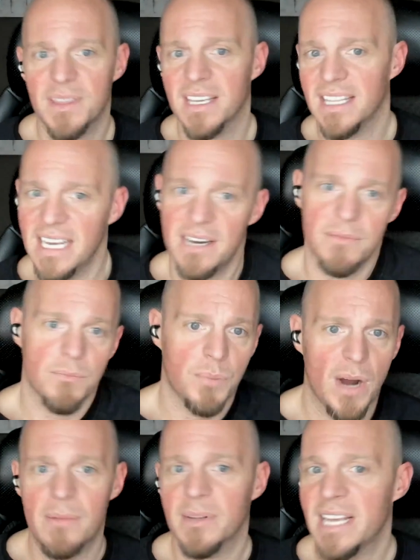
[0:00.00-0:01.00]
that
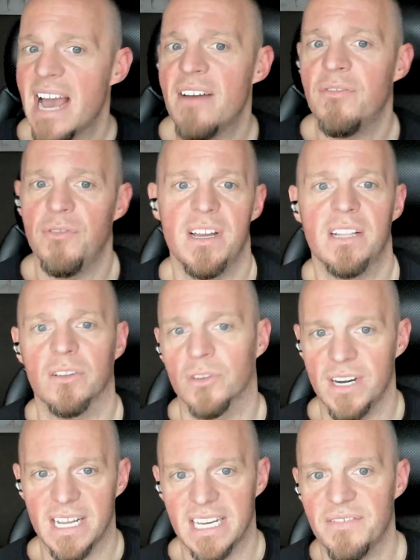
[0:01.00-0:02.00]
probably every
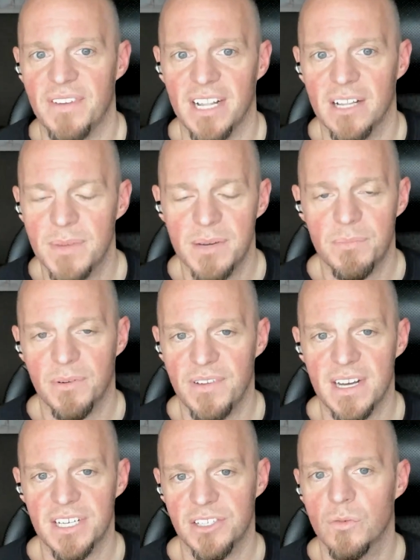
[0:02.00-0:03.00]
learning and development
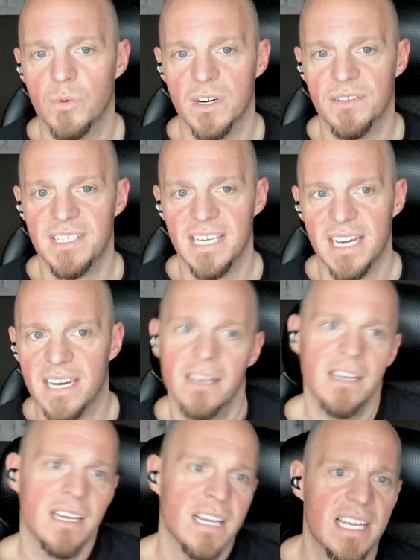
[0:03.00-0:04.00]
professional would have said,
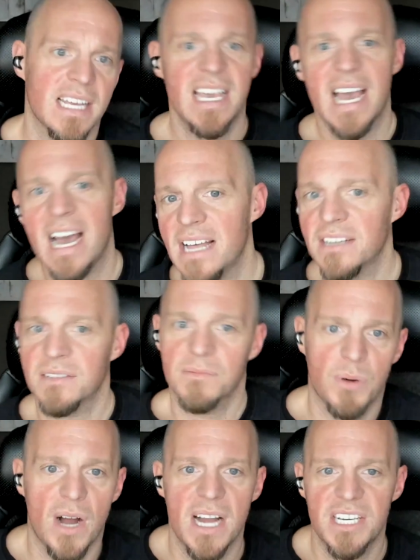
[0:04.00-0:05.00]
yeah,
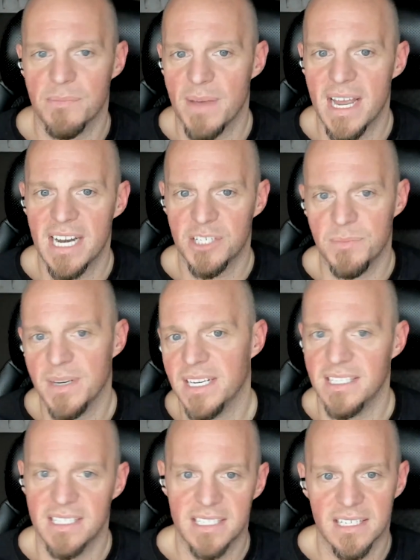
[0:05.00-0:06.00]
project management
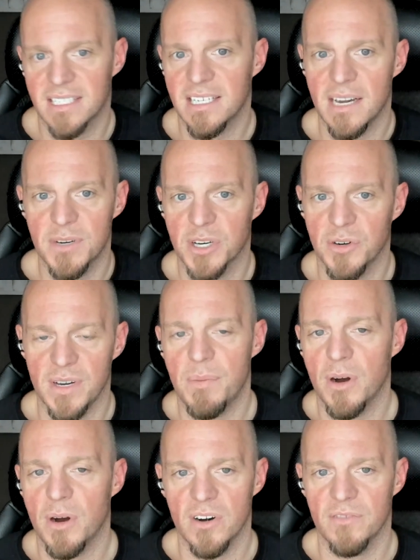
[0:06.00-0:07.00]
is to some degree
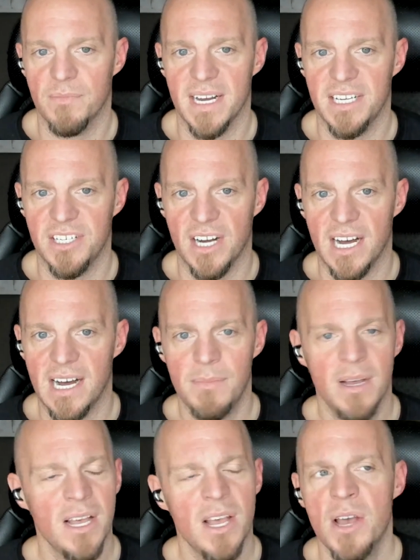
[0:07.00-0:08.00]
part of my job?
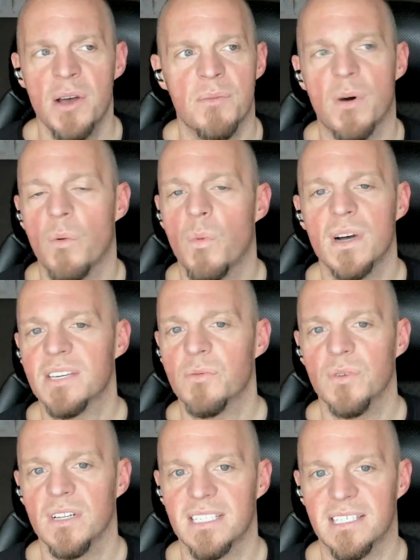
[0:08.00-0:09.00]
But was it
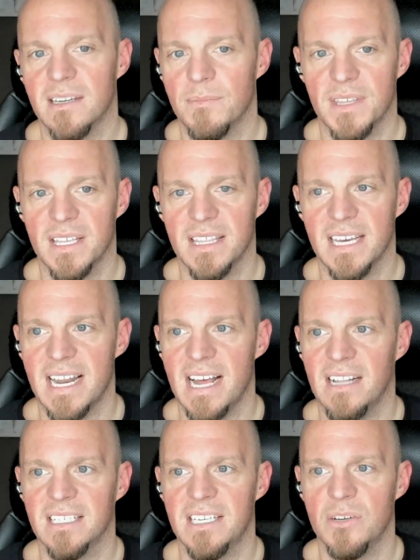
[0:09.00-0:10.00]
really something that
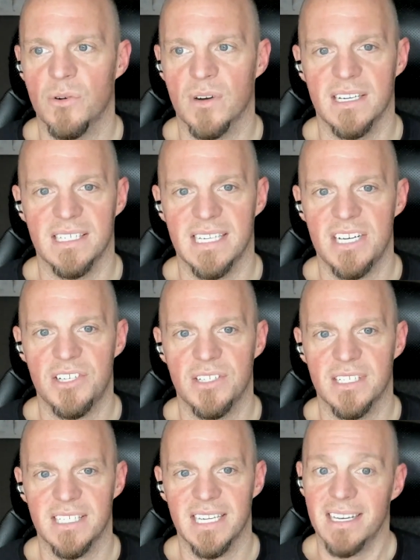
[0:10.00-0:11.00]
L&D
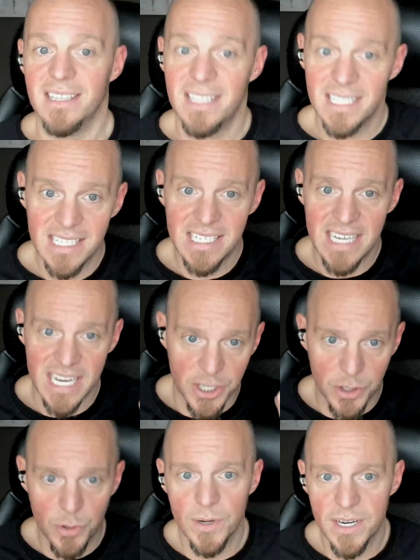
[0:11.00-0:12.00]
organizations said, this is a
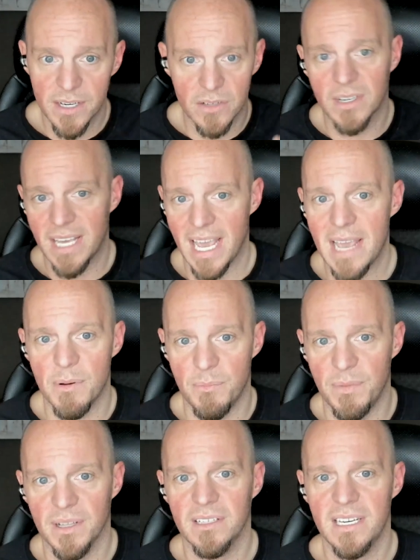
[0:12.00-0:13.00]
critical
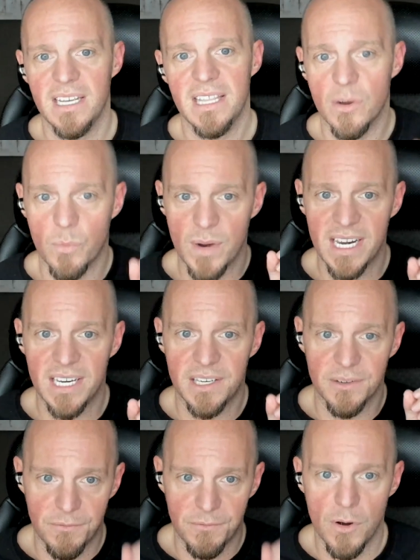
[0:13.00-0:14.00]
capability that we need to
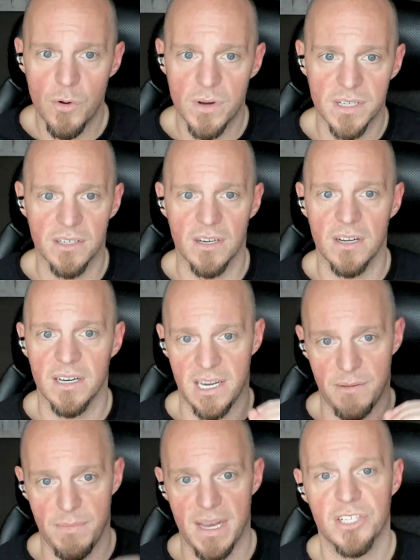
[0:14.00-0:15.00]
focus on and
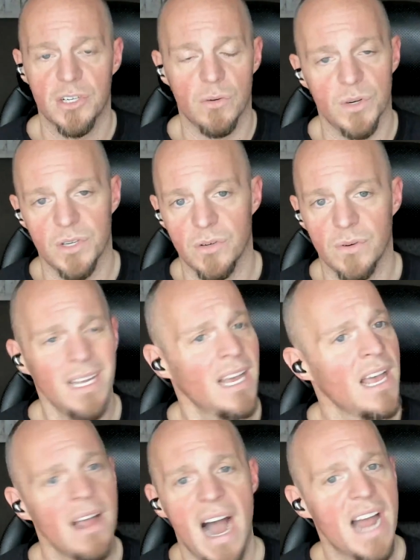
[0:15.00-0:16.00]
make sure we're doing?
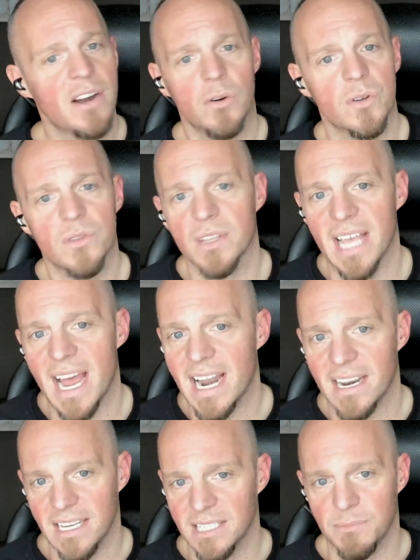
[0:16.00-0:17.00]
I don't know that that
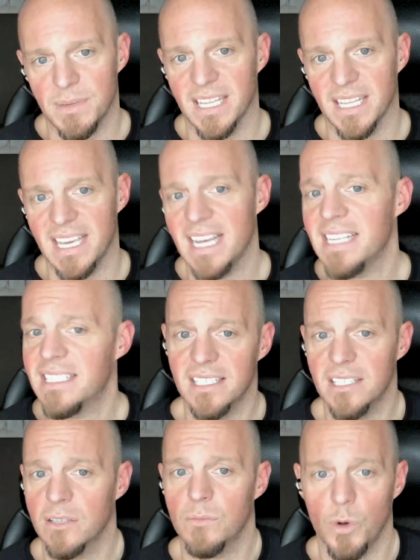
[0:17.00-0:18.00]
has been the case
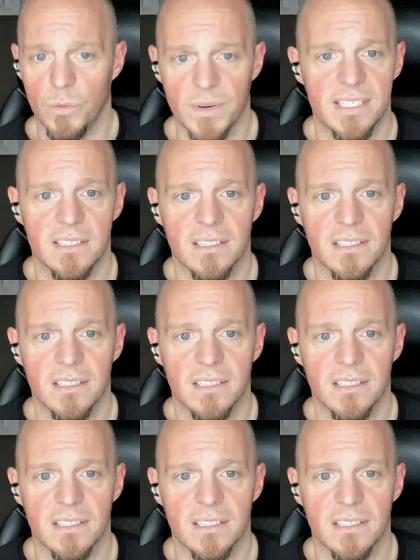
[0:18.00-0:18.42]
until more recently.